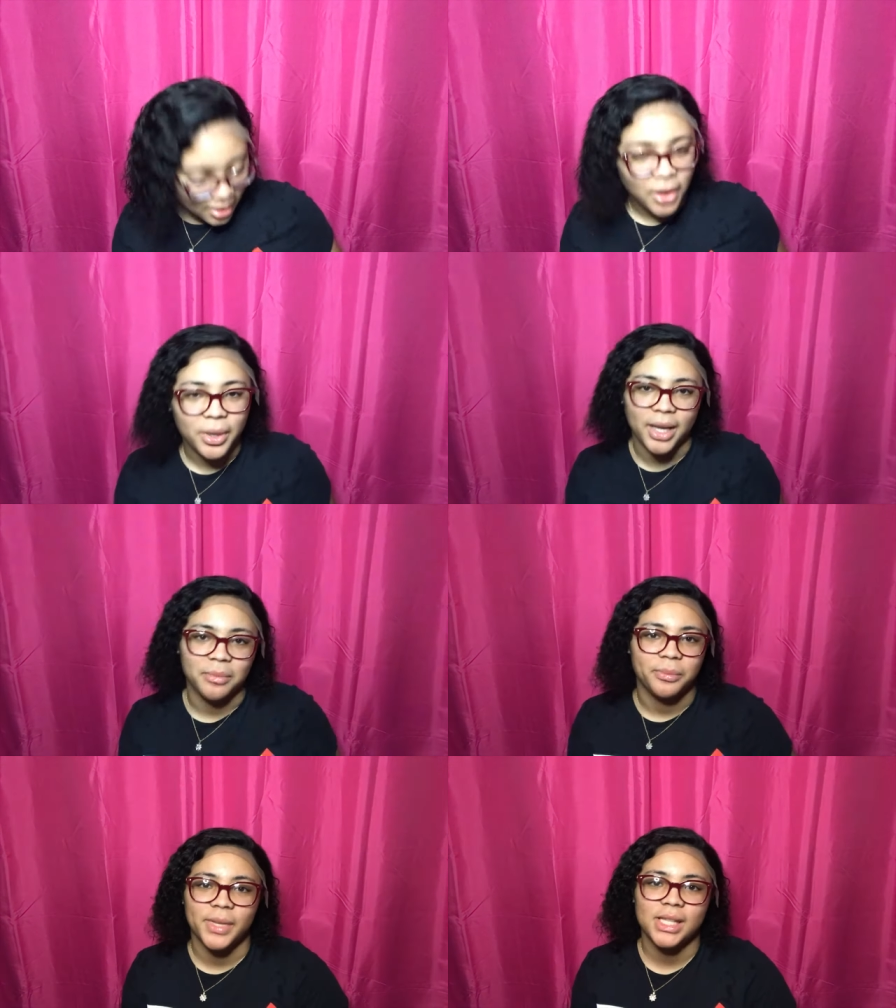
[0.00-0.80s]
Okay,
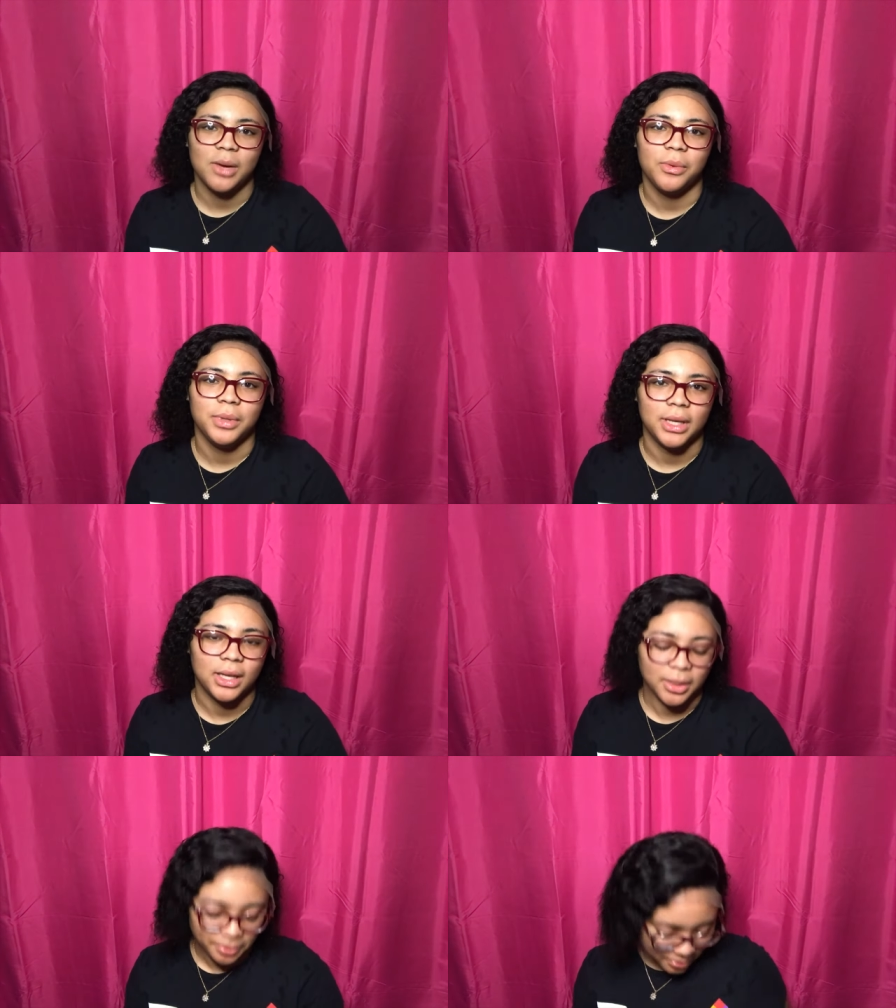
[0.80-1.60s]
that's how we're doing.
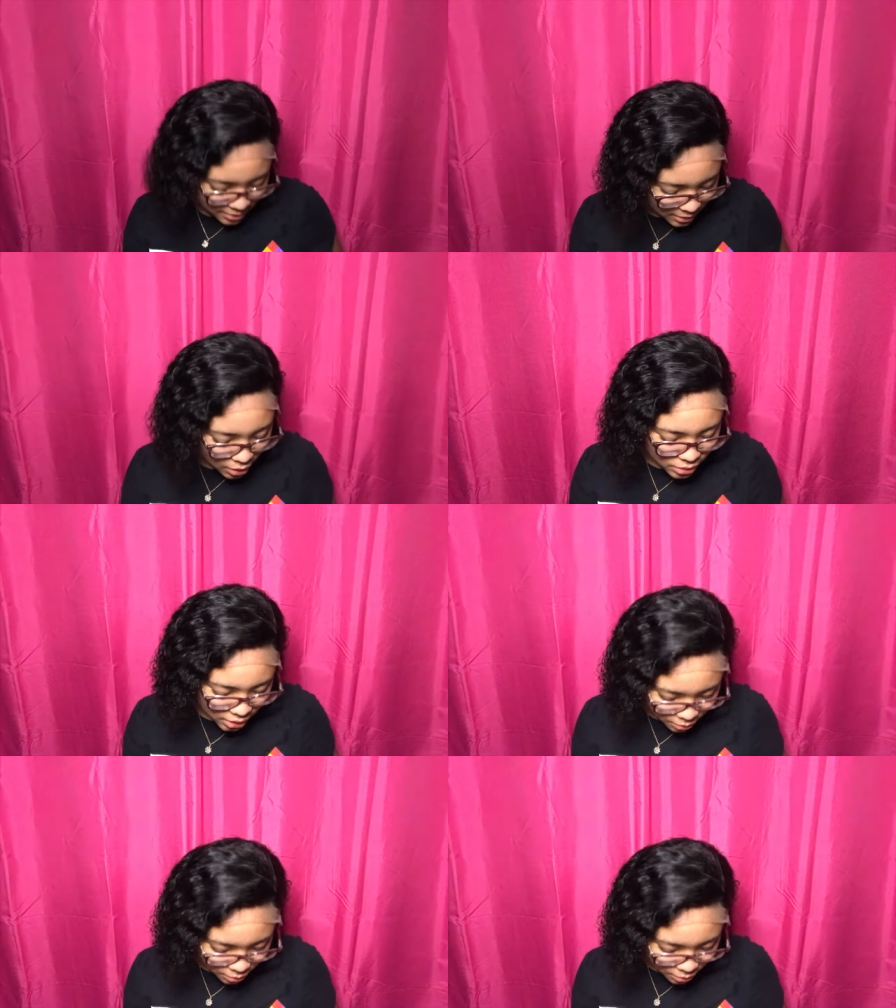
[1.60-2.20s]
On to the